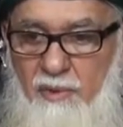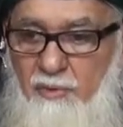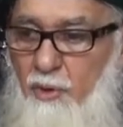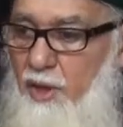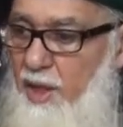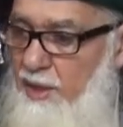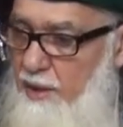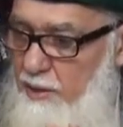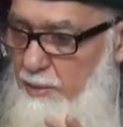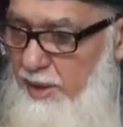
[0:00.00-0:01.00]
before I
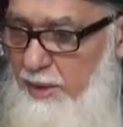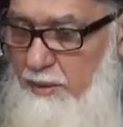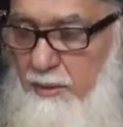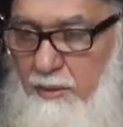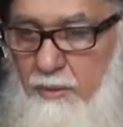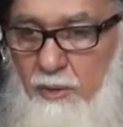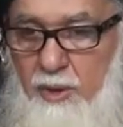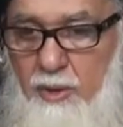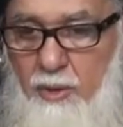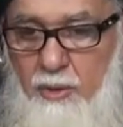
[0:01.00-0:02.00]
got married to
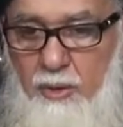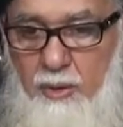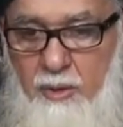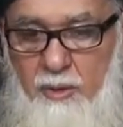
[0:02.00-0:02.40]
his daughter.